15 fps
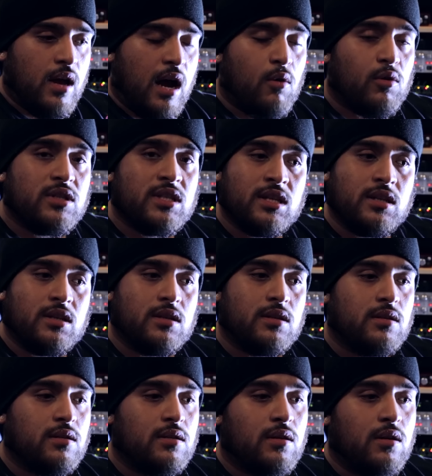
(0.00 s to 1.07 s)
i was in
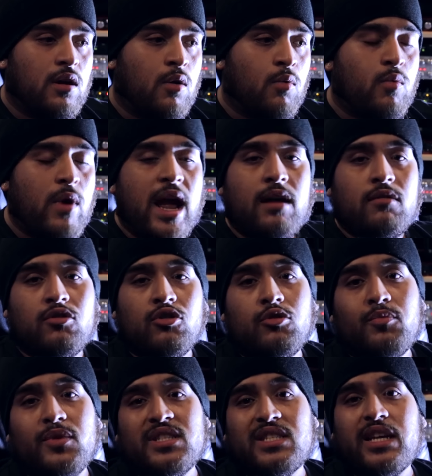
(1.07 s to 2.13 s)
a, a rap
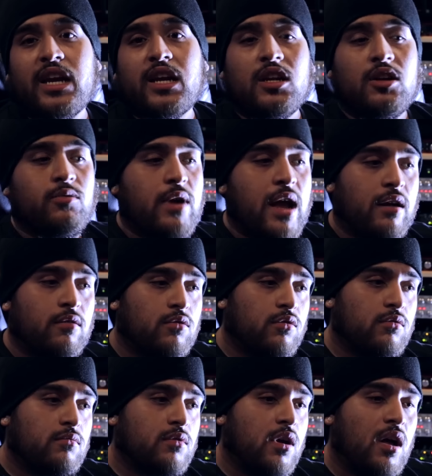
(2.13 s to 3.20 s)
group a secular rap
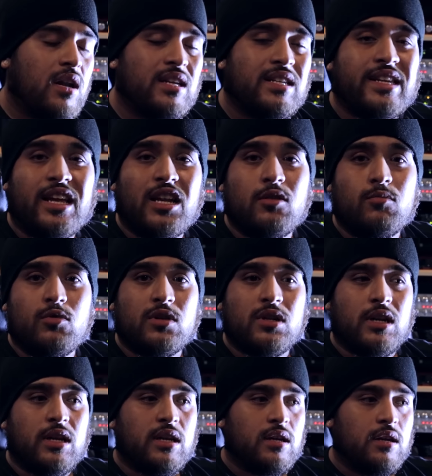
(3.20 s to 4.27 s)
group called indelible
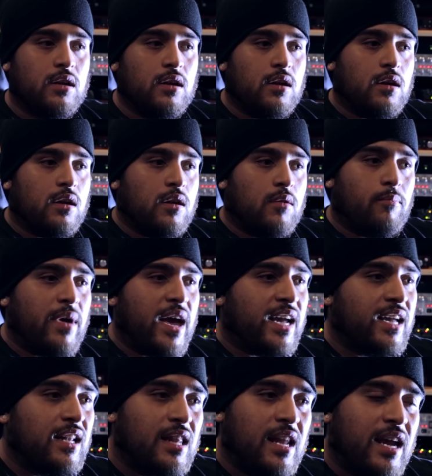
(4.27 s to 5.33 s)
click
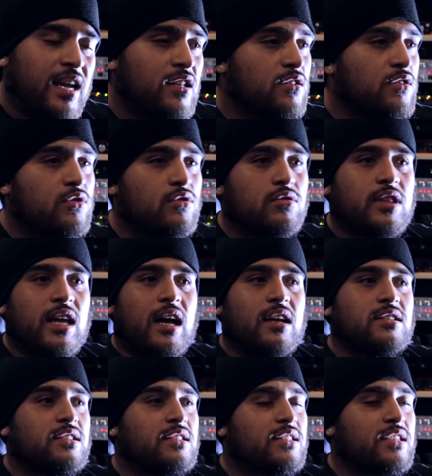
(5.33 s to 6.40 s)
back in like
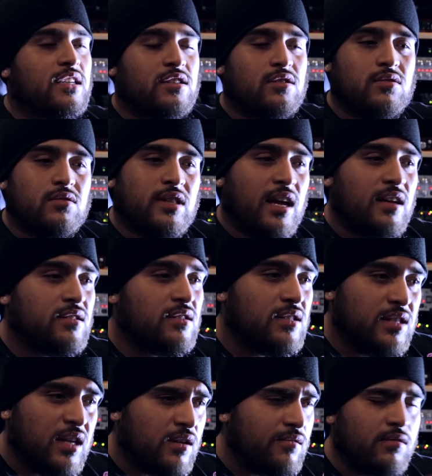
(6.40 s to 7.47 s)
2006
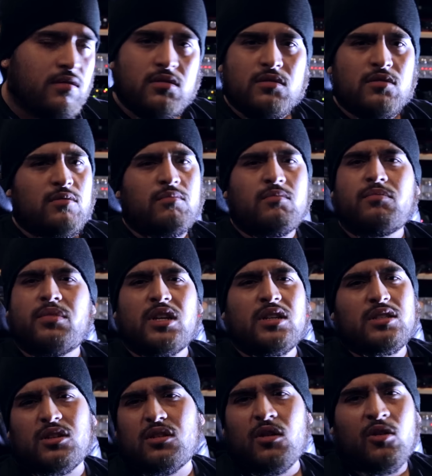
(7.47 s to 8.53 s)
2007
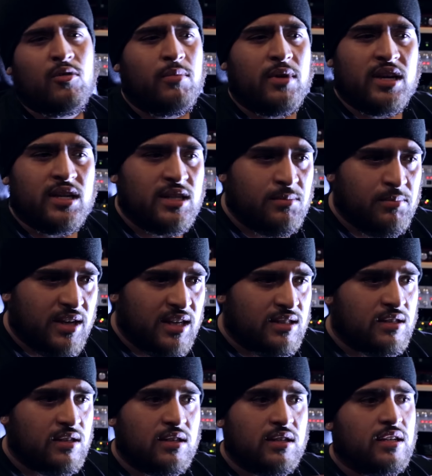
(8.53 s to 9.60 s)
bunch of nobodies
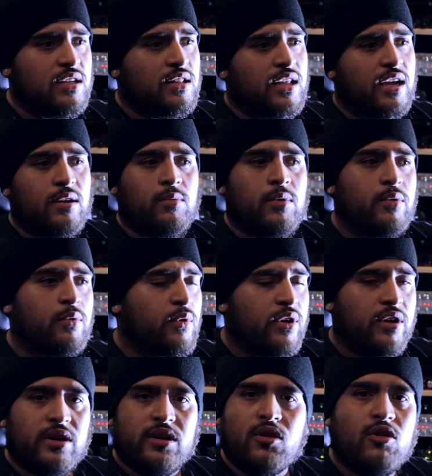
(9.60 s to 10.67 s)
basically like we
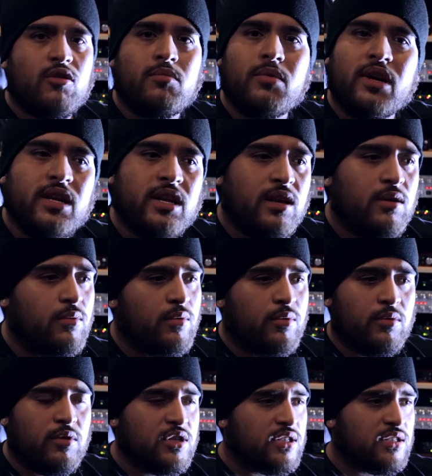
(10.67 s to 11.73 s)
weren't nobody we
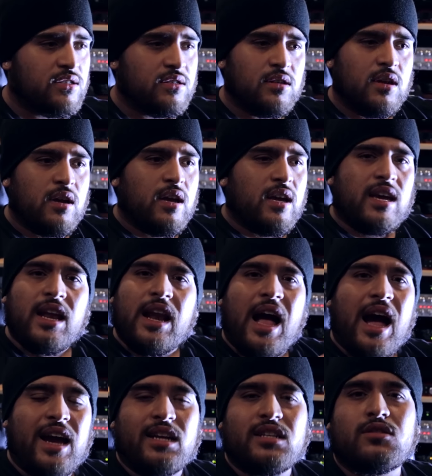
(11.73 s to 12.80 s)
were just in
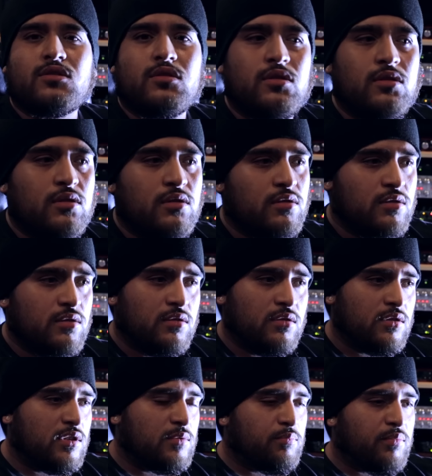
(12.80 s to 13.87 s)
high school
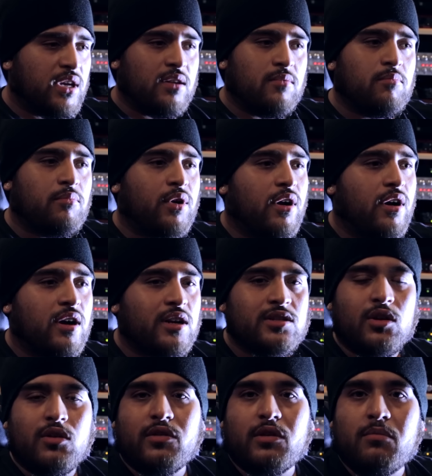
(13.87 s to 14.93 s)
spitting
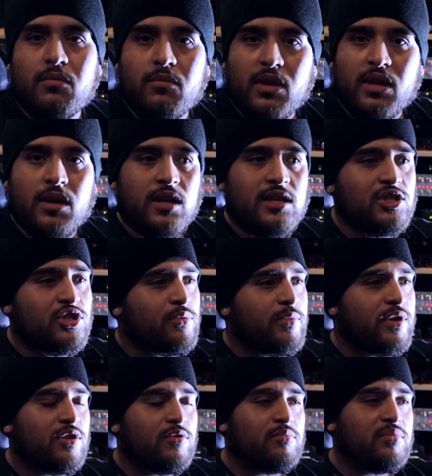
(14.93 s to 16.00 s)
bars over
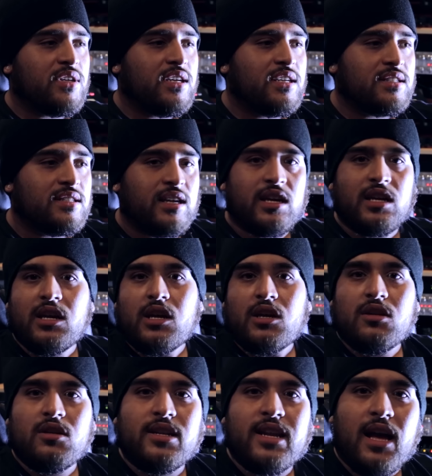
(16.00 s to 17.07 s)
instrumental beats that
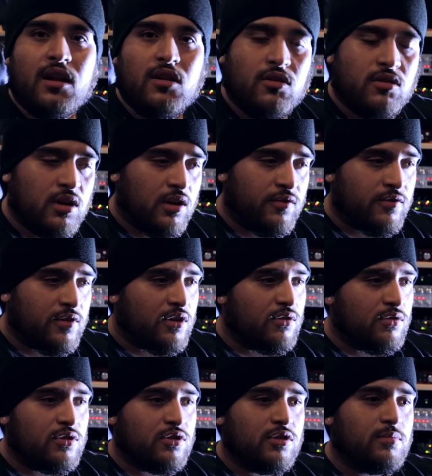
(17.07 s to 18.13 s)
you download off of
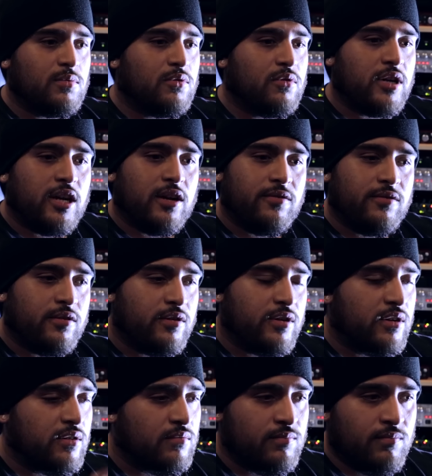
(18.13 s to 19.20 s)
youtube or whatever
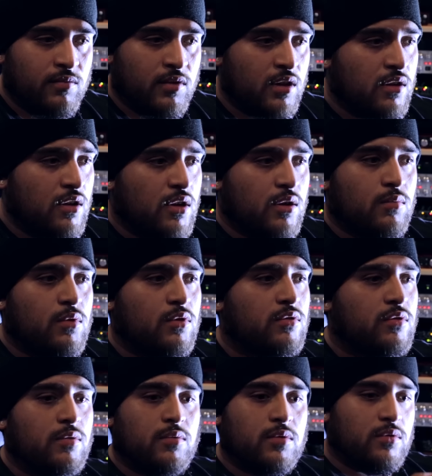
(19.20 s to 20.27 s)
and
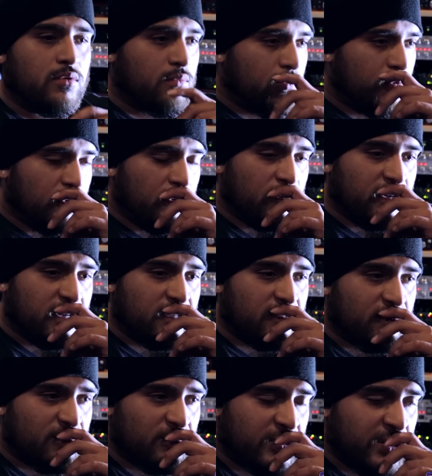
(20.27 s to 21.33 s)
woo.
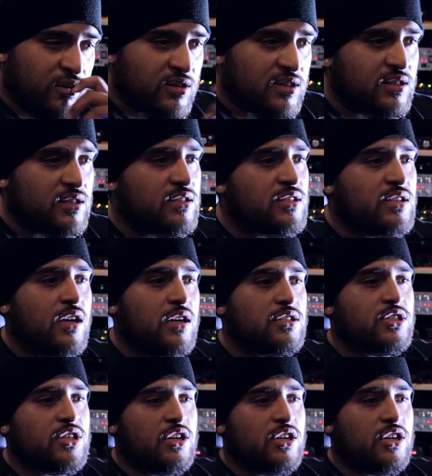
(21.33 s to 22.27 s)
And there was this young